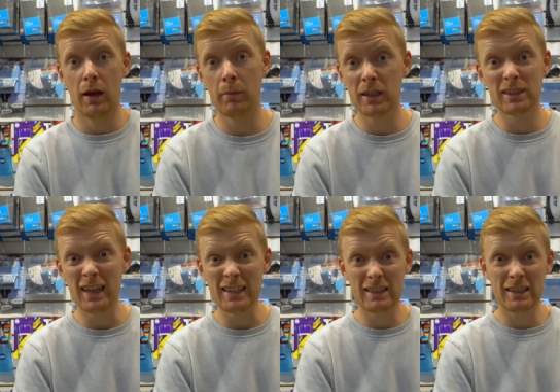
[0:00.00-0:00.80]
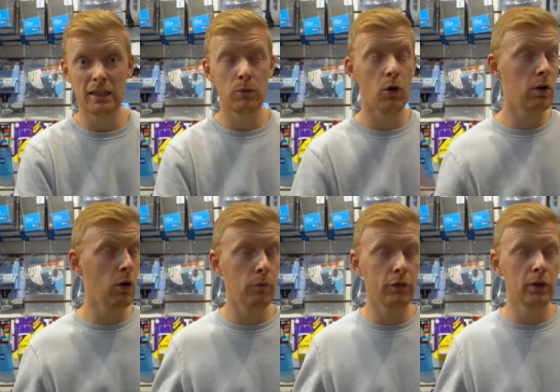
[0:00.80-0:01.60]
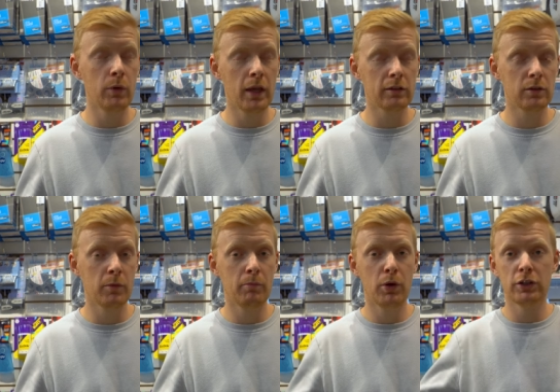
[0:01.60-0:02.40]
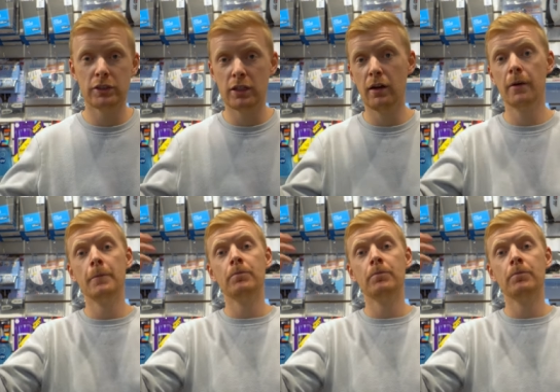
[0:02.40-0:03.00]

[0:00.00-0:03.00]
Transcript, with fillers: I'm excited to see one. Hopefully we get some in person.